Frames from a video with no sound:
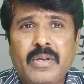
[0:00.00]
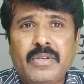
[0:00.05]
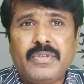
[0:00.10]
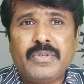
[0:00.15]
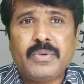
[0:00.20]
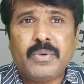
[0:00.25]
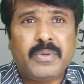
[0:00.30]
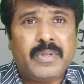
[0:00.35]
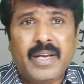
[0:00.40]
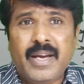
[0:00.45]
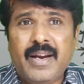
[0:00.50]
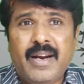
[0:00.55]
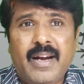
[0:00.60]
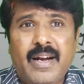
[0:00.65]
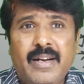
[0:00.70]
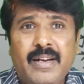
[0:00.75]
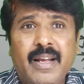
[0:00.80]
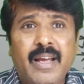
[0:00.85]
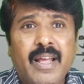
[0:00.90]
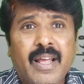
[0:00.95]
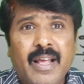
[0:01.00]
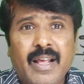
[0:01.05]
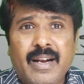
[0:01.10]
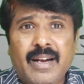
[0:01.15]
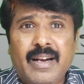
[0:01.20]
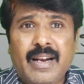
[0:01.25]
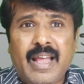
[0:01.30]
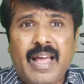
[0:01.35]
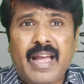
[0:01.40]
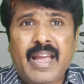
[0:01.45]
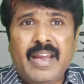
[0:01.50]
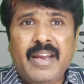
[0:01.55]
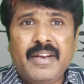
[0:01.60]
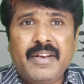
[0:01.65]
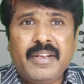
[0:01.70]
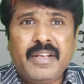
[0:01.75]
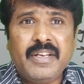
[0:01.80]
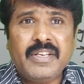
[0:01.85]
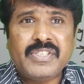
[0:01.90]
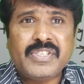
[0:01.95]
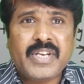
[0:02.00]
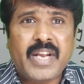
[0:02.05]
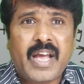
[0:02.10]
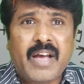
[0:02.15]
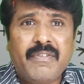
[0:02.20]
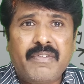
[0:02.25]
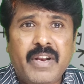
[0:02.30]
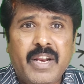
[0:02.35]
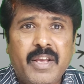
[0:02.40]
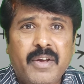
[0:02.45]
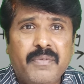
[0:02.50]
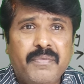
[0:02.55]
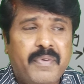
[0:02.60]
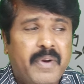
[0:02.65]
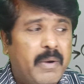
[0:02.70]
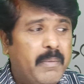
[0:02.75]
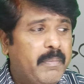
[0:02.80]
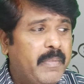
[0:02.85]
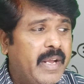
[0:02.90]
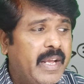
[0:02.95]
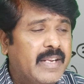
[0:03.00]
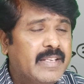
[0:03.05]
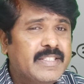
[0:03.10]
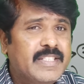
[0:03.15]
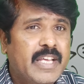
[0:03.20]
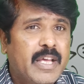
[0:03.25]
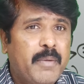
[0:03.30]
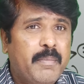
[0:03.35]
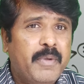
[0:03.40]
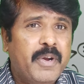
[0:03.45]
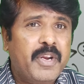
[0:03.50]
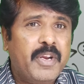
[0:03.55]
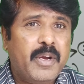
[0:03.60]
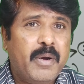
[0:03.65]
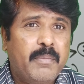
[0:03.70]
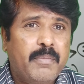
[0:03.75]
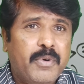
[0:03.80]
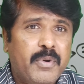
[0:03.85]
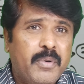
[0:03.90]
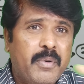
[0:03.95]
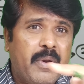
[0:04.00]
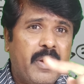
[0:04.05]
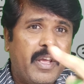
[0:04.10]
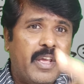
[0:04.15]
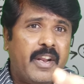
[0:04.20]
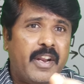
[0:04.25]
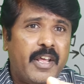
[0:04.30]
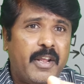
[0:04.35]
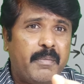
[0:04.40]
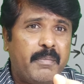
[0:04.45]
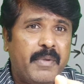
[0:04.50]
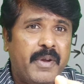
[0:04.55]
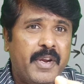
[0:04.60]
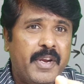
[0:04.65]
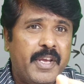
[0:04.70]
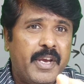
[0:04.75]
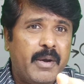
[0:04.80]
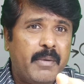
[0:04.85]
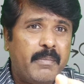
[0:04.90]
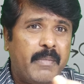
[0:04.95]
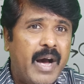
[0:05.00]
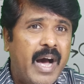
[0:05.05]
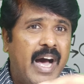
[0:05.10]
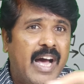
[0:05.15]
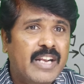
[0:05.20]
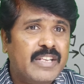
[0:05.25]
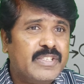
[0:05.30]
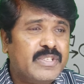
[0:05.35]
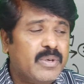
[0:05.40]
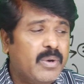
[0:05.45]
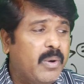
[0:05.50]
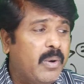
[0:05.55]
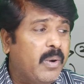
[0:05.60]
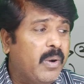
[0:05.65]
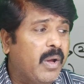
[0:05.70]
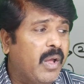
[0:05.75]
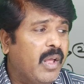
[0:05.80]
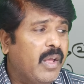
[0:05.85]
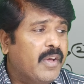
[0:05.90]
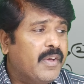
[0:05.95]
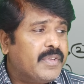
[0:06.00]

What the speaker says: So that light is traveling from denser medium to rarer medium, also